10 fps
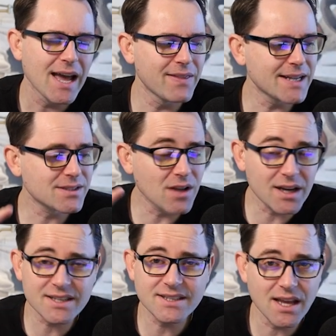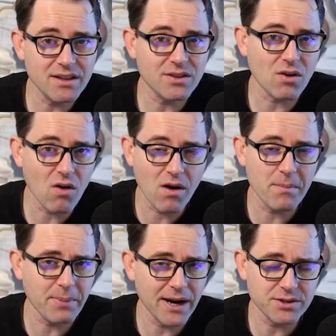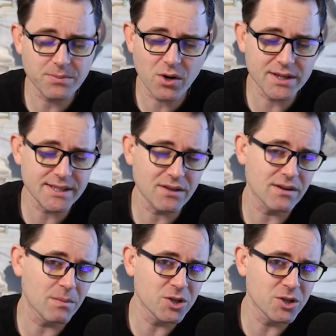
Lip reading: And that's not to say that there aren't buyer's markets out there.